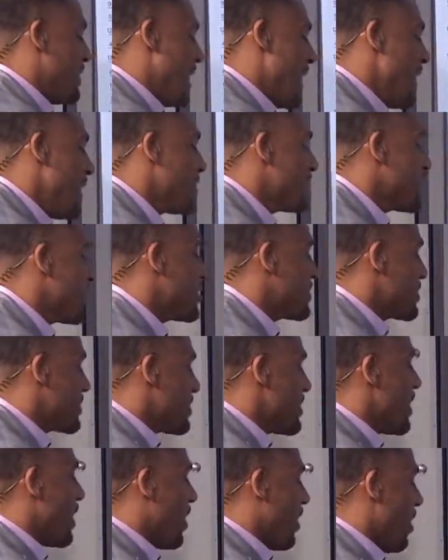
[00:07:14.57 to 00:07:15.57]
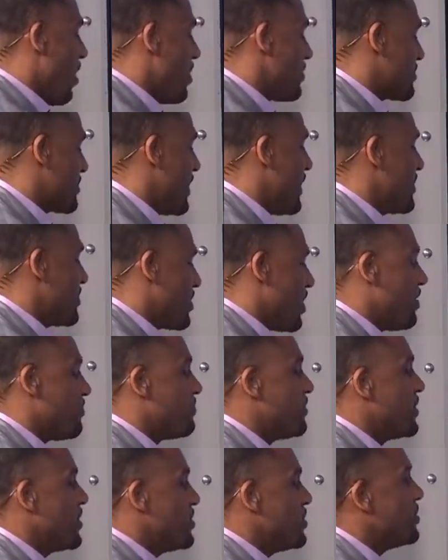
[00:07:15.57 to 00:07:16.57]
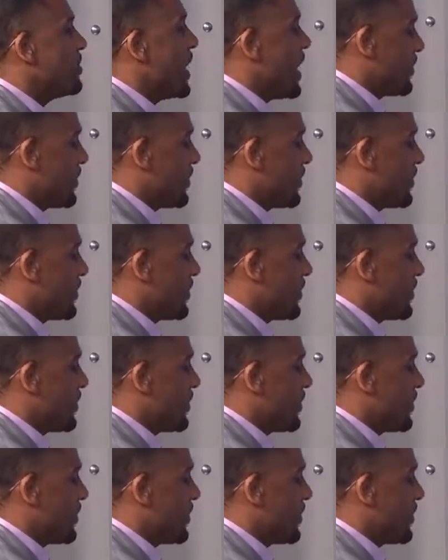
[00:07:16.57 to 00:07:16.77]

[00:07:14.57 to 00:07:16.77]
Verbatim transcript: They just lost a tough one to Duke.